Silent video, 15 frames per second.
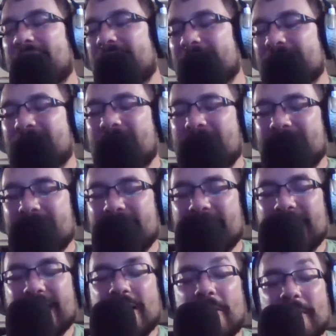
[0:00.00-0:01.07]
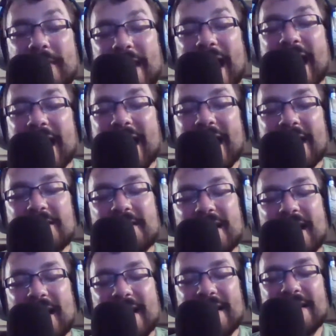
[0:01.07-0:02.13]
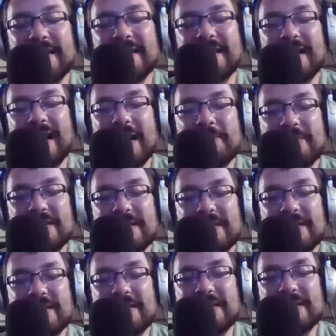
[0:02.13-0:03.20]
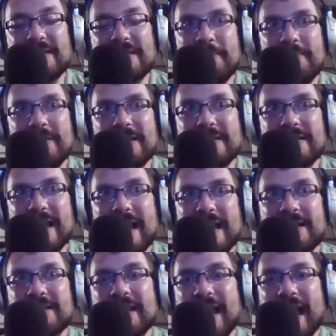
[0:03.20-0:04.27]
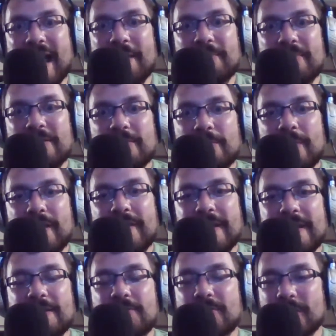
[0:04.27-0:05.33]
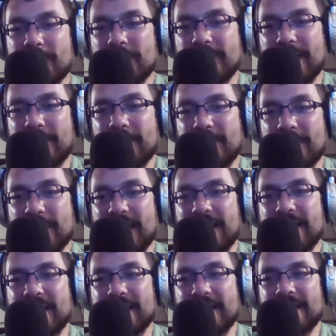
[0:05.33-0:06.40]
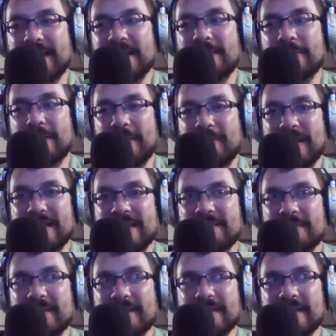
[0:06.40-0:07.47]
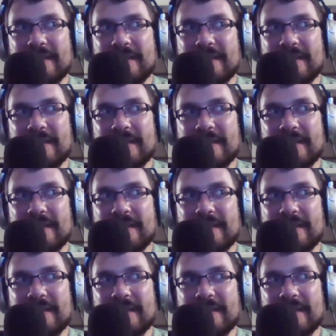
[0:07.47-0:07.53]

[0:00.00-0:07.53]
And then, and that actually I was able to do that because that actually happened with a triple that we made in my basement.